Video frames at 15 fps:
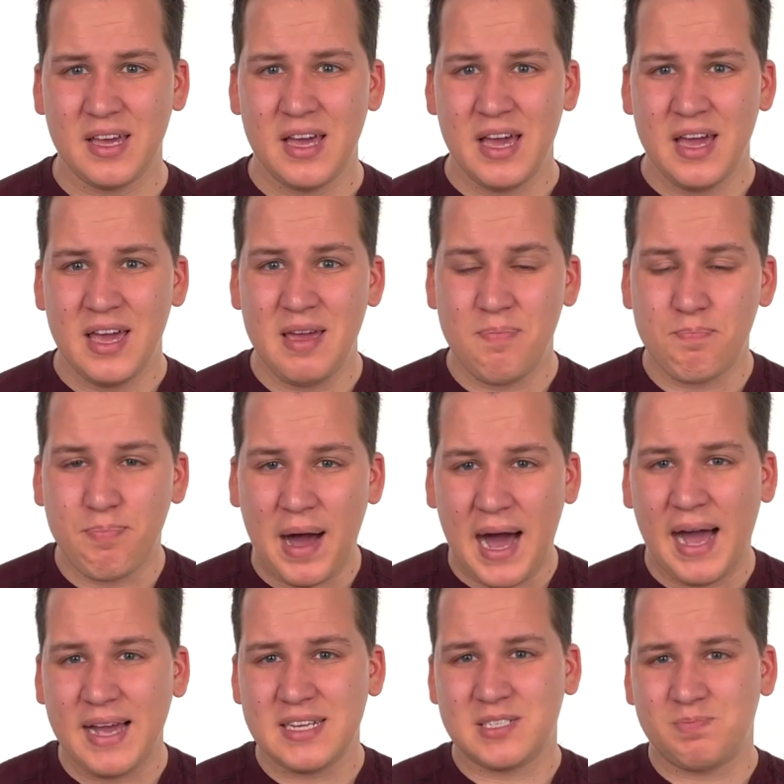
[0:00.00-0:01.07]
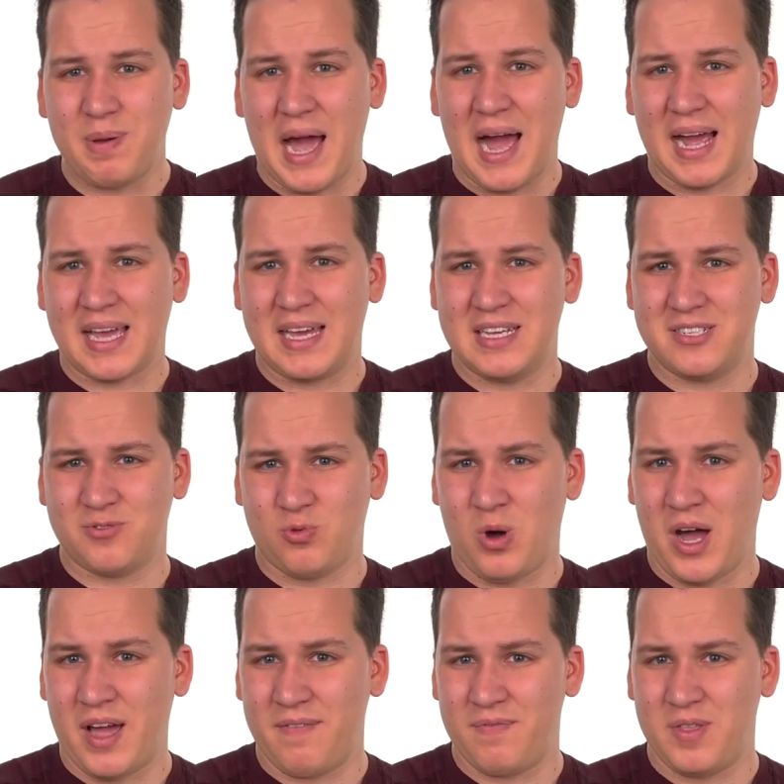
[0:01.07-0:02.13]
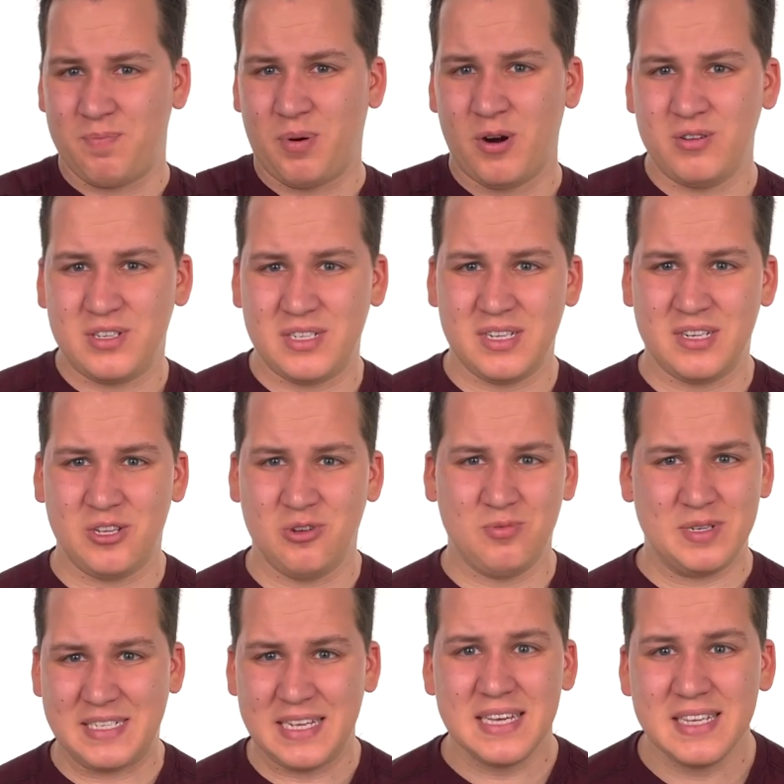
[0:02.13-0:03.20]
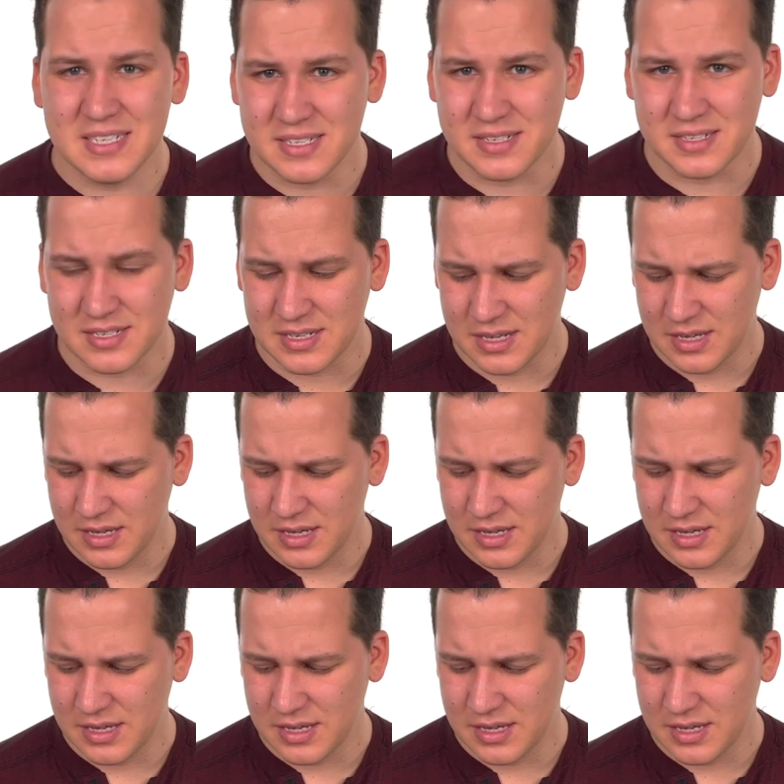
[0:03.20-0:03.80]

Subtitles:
He buys back his wife, the person who was his.